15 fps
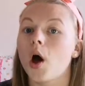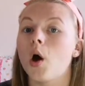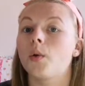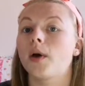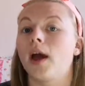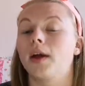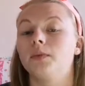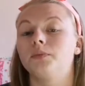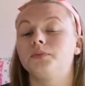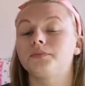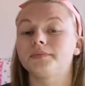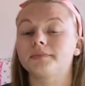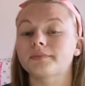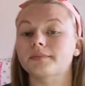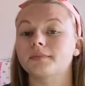Okay,
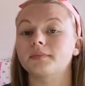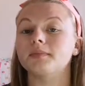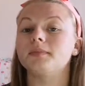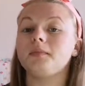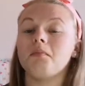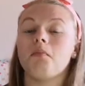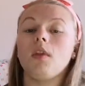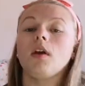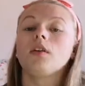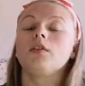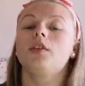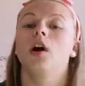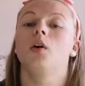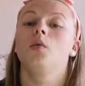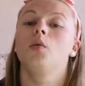
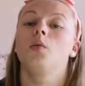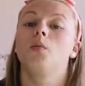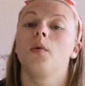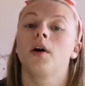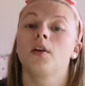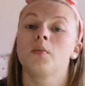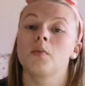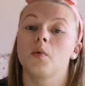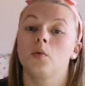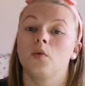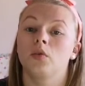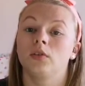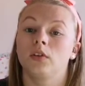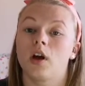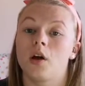so my number
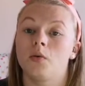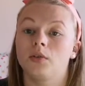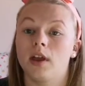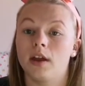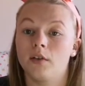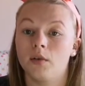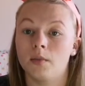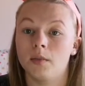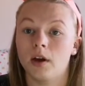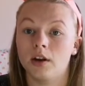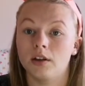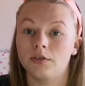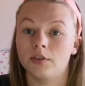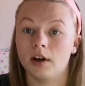one that I would take with me on a